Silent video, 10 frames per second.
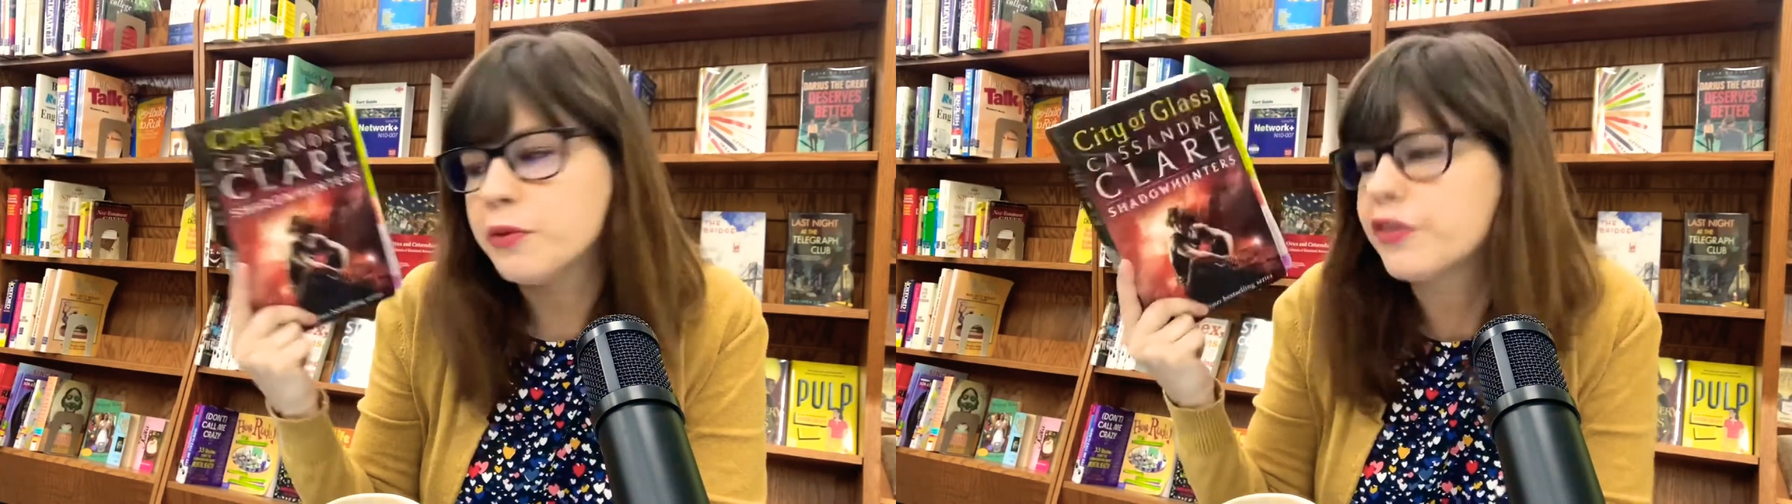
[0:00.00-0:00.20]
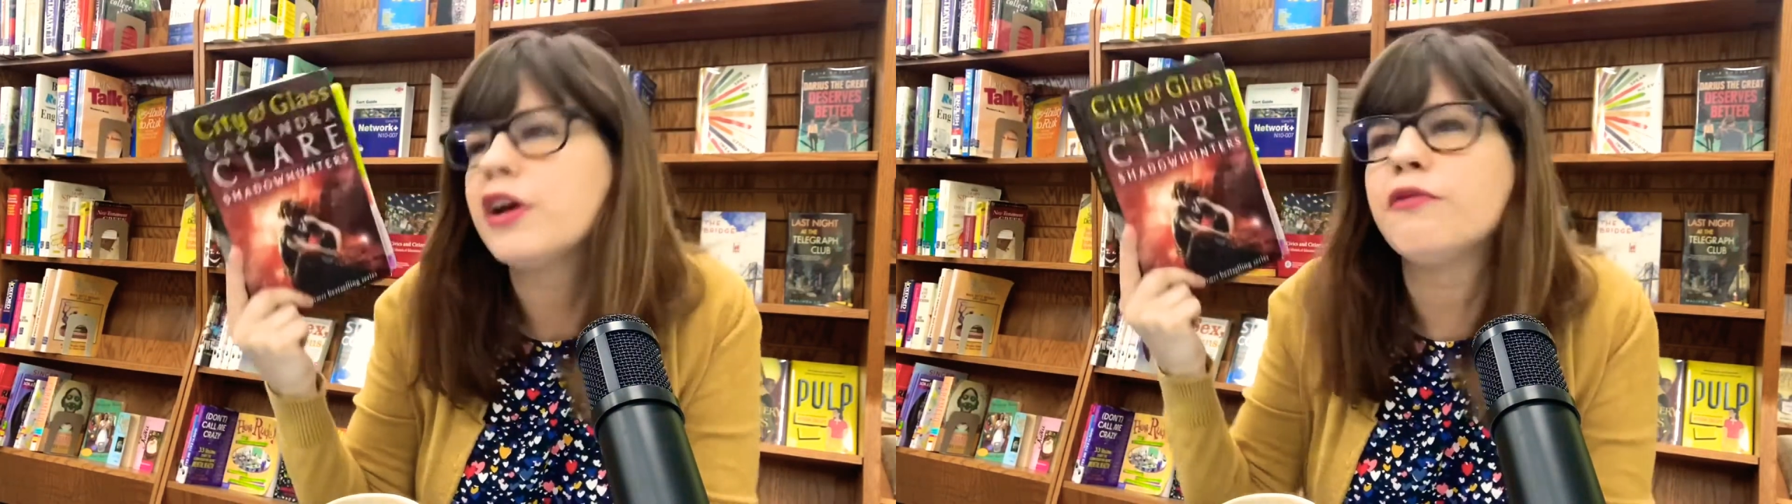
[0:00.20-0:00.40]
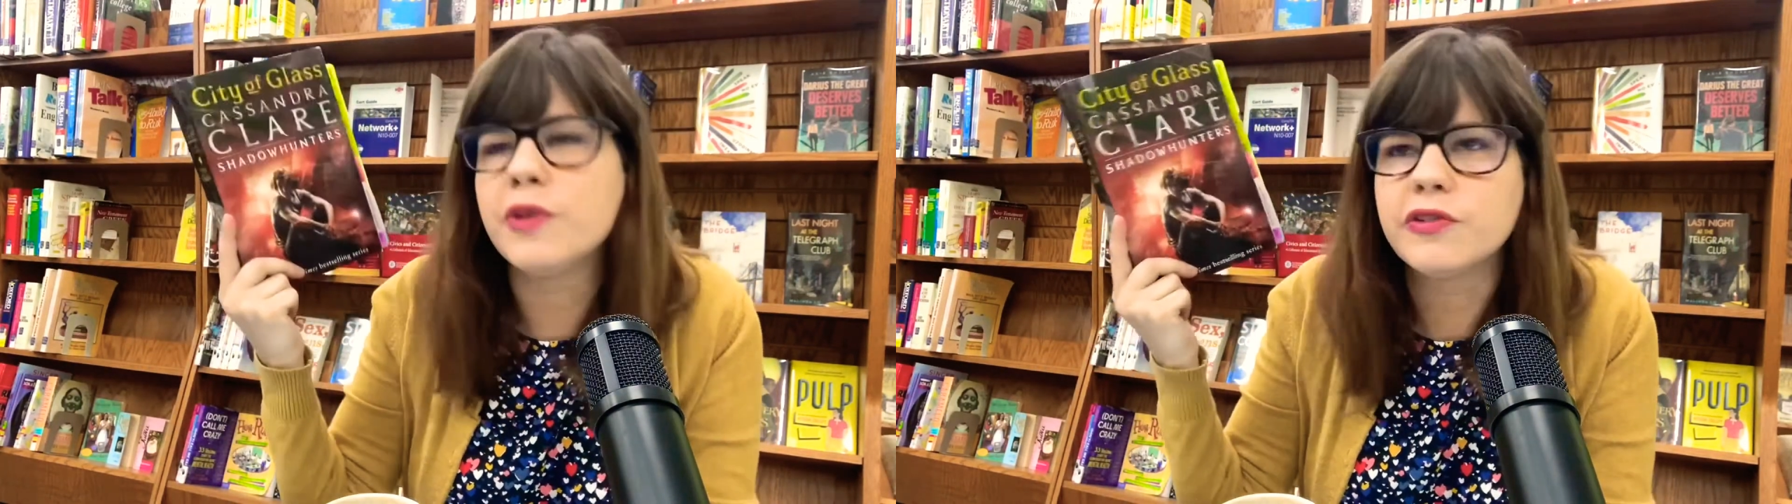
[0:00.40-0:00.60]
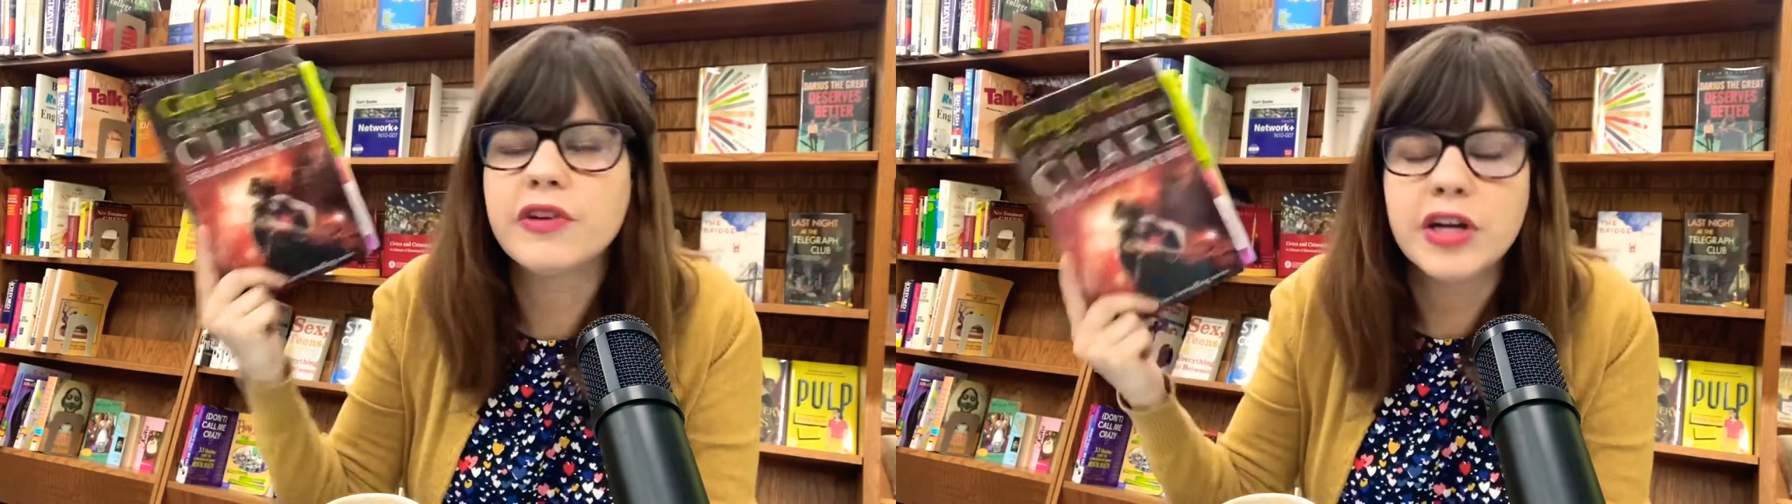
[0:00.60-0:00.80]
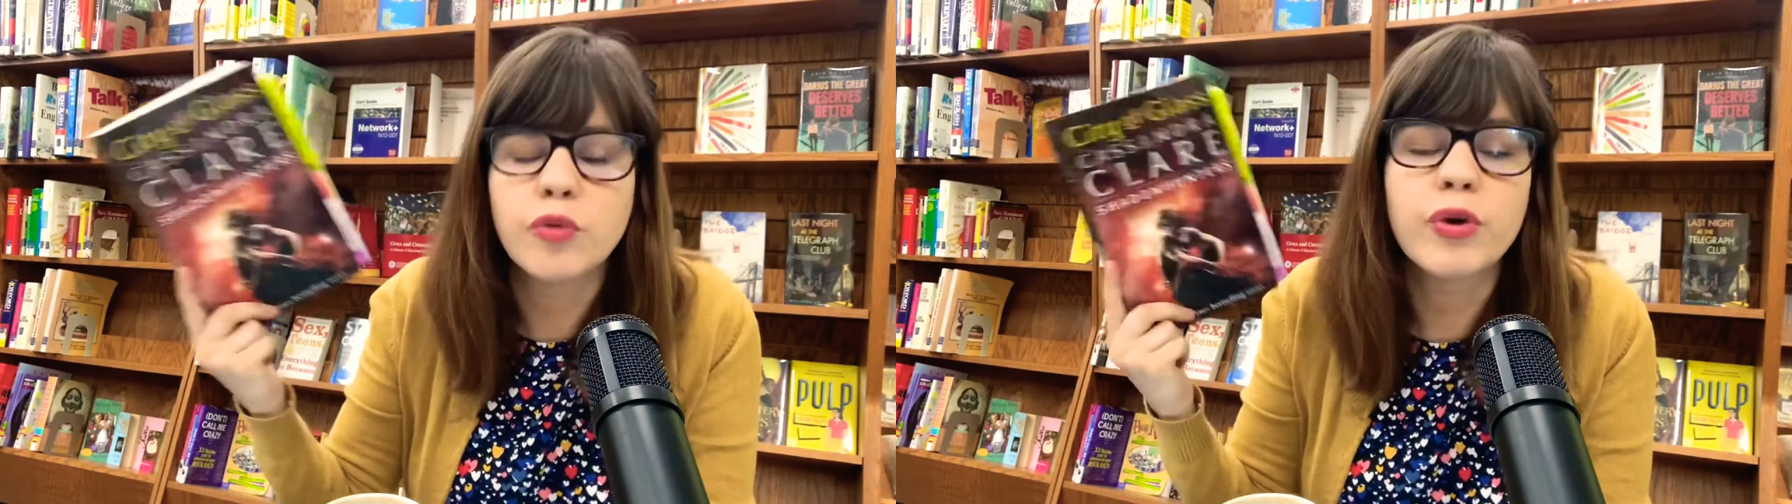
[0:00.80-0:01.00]
but they are
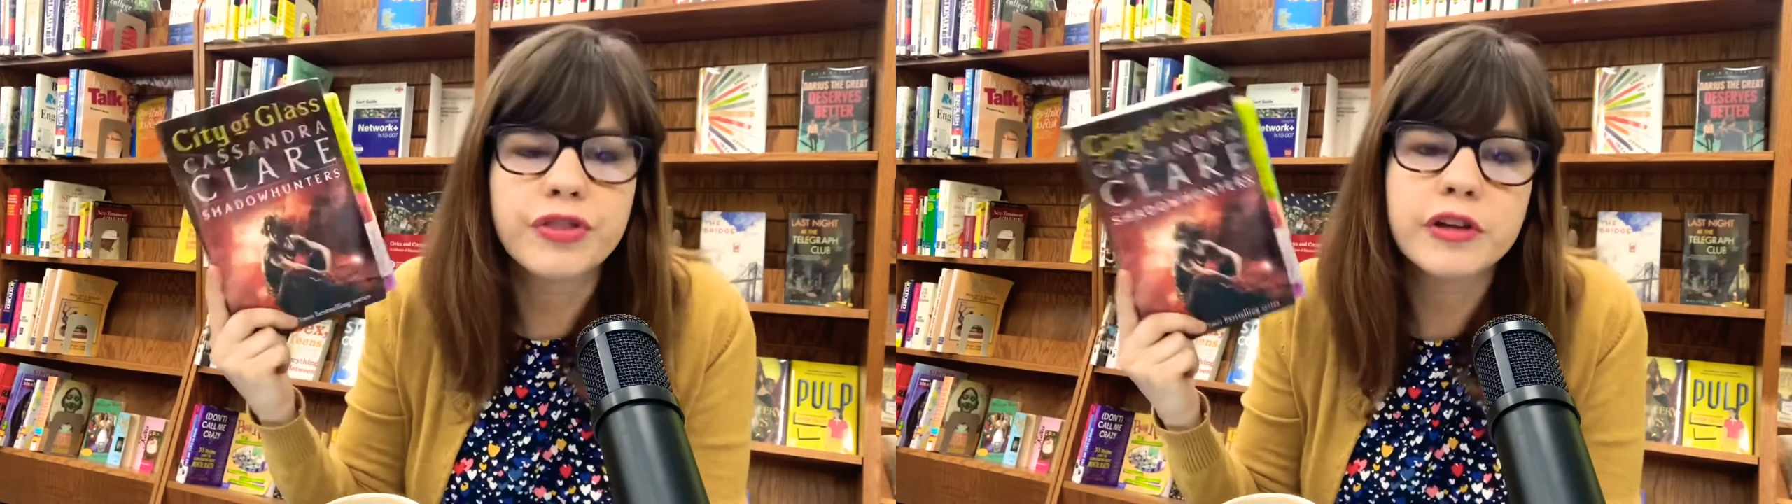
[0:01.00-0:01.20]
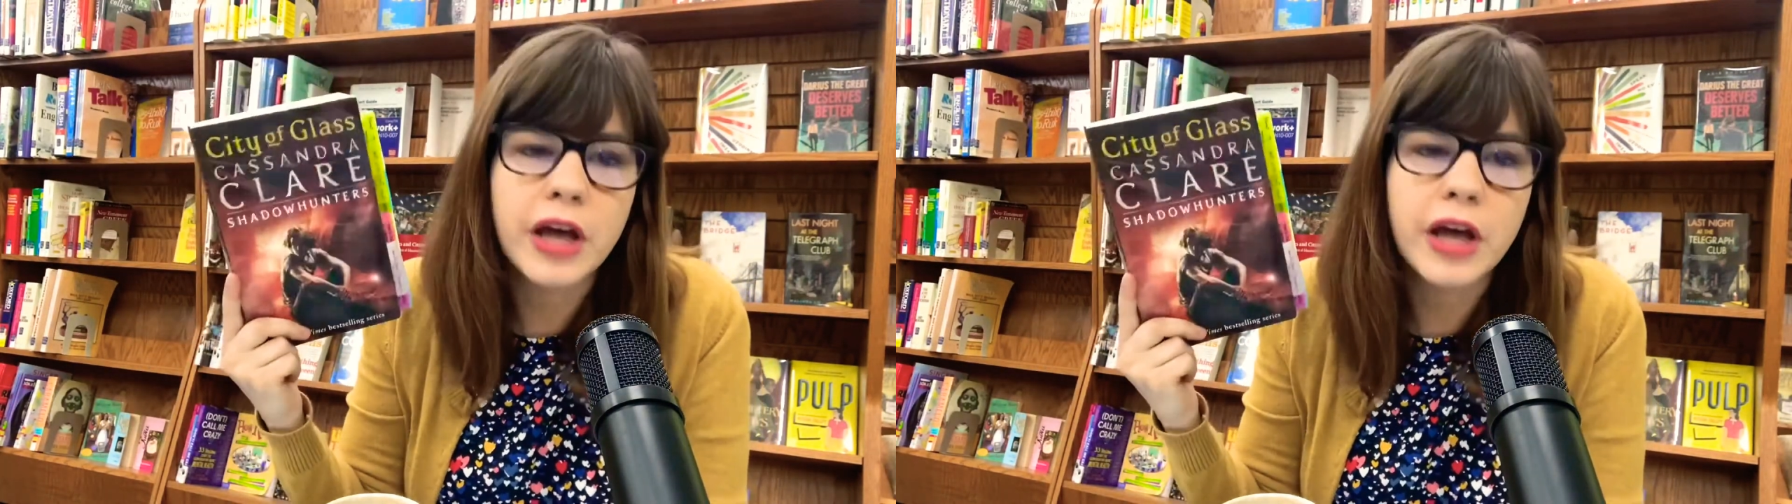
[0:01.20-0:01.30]
visiting with the